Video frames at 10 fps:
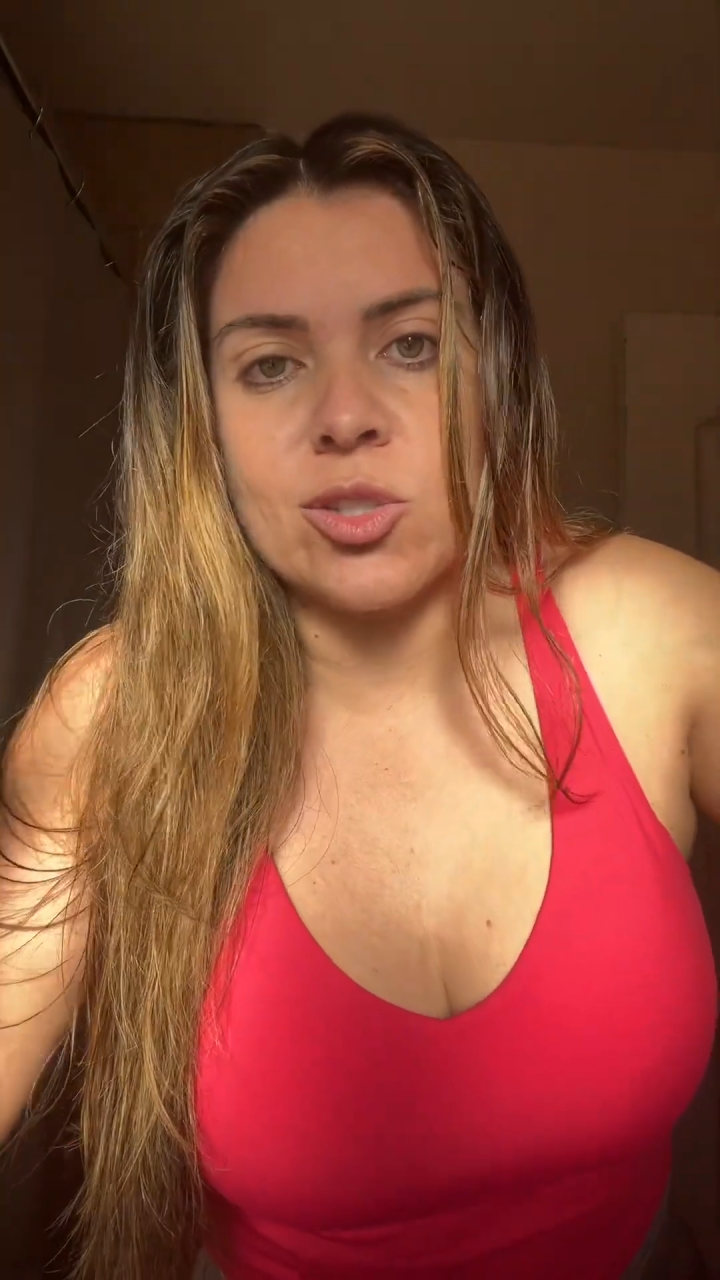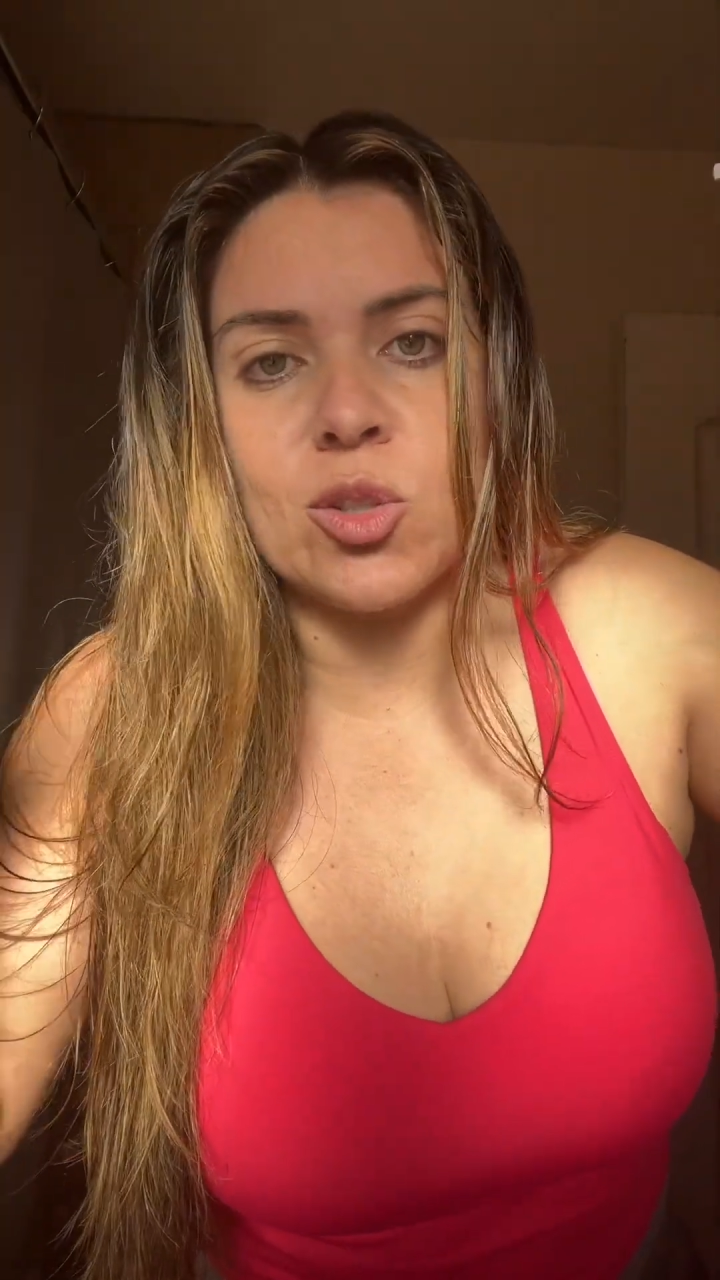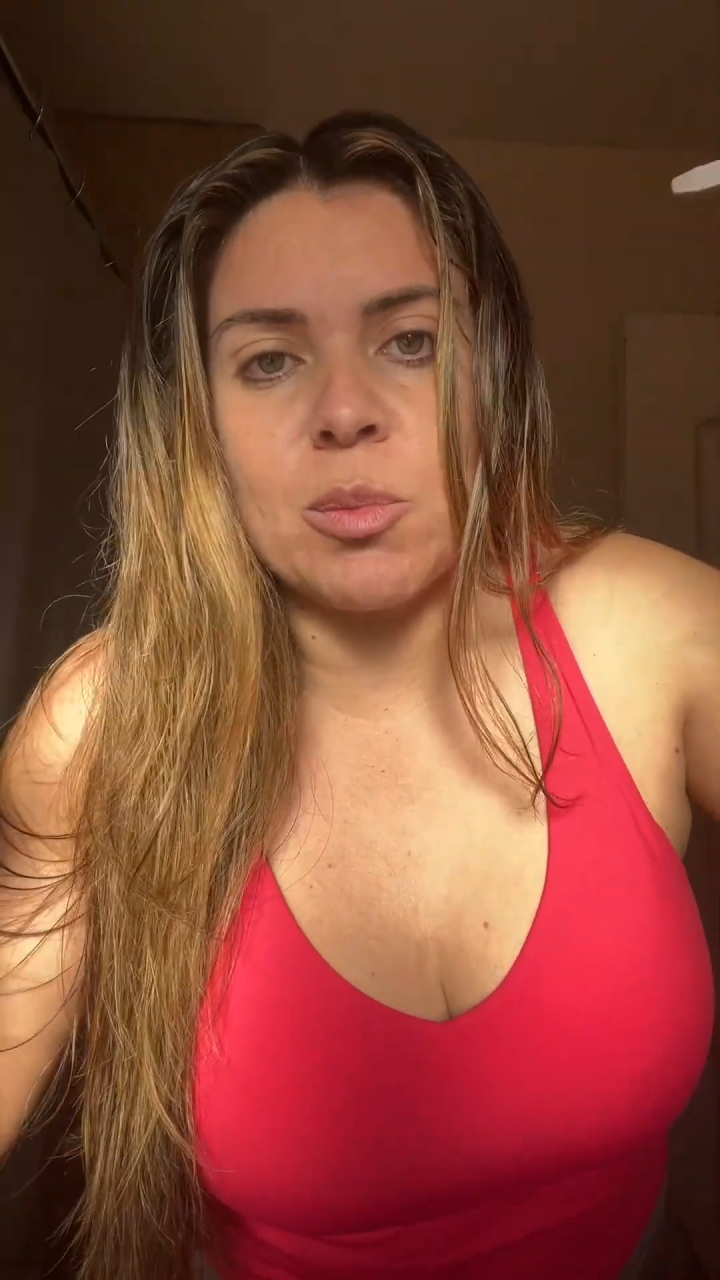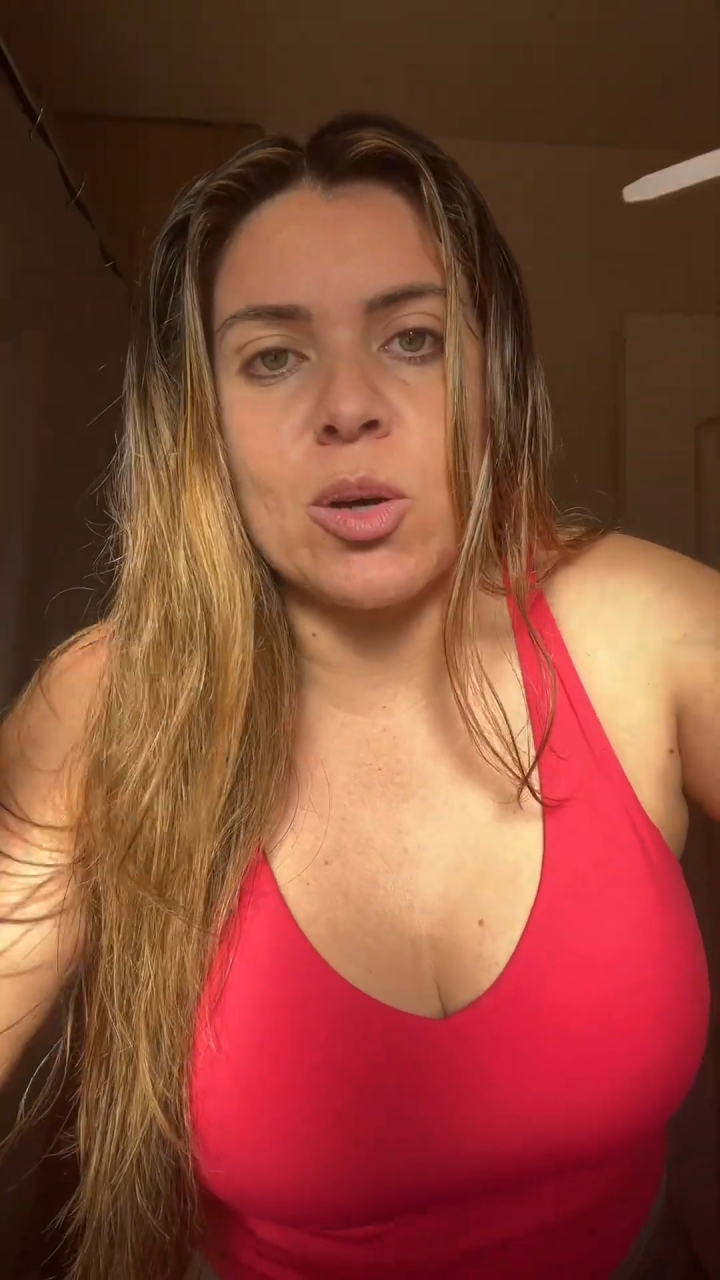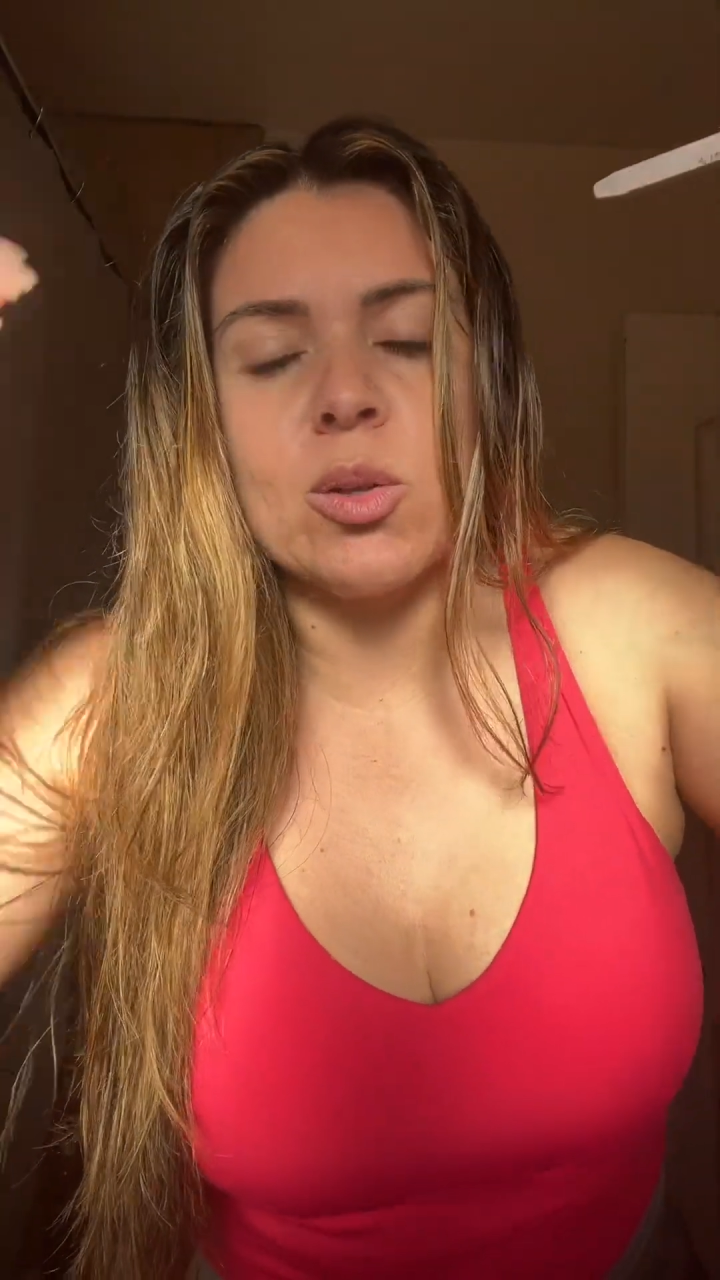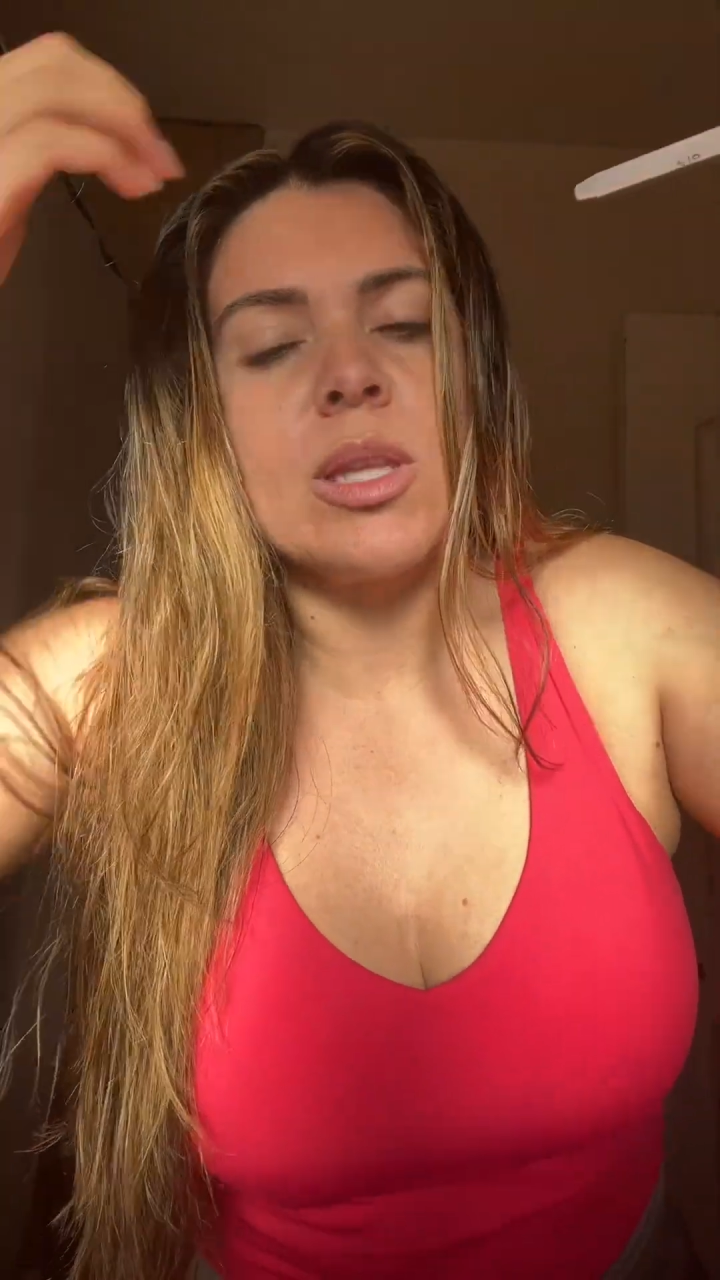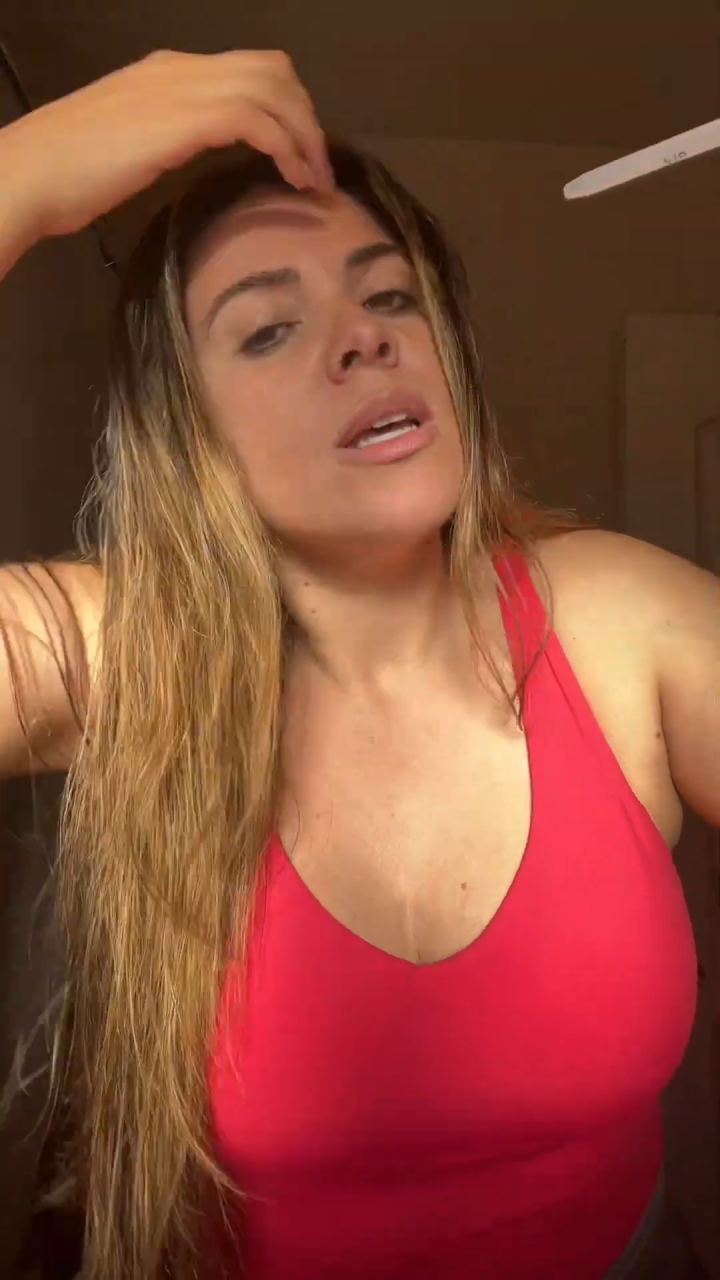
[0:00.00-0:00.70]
do both.